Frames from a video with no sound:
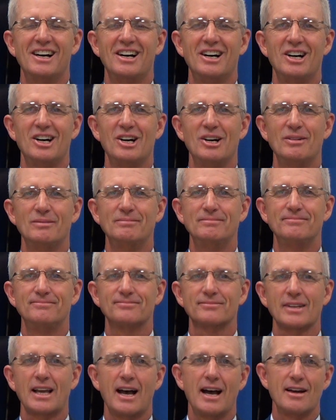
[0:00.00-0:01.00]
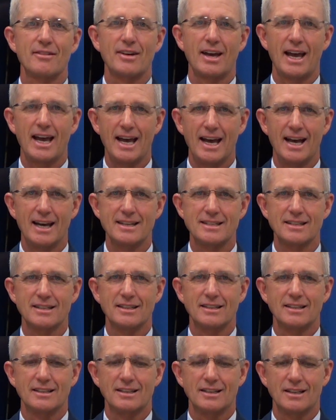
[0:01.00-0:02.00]
I've had
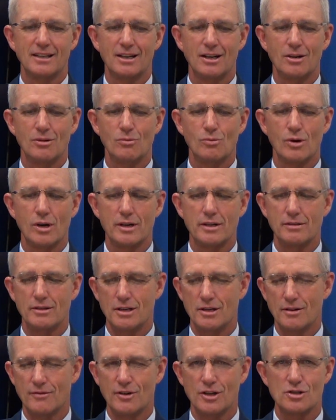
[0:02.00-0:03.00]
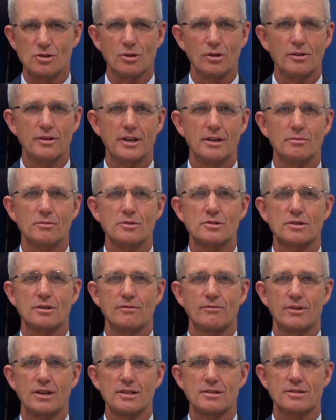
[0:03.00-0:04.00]
one individual that was
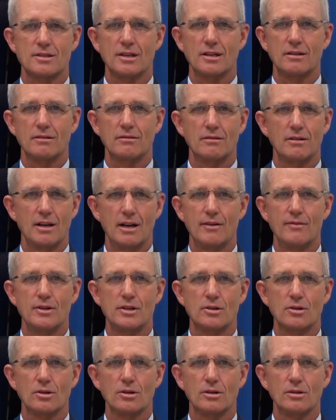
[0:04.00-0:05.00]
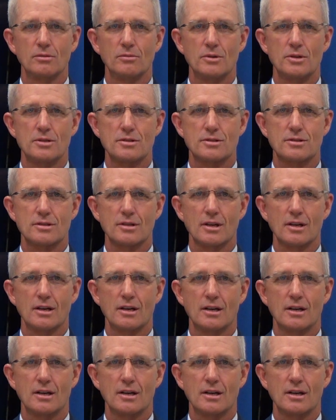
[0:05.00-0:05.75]
convinced that every girl was